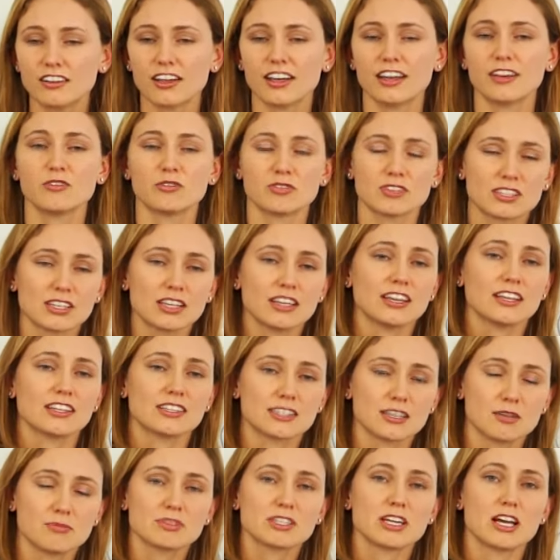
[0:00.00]
and
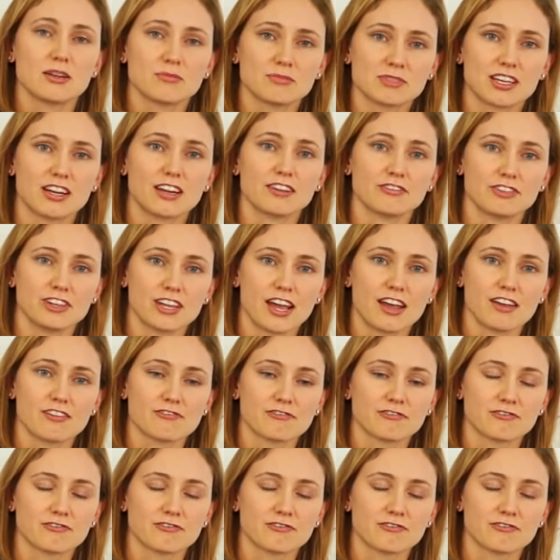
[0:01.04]
sometimes IVF.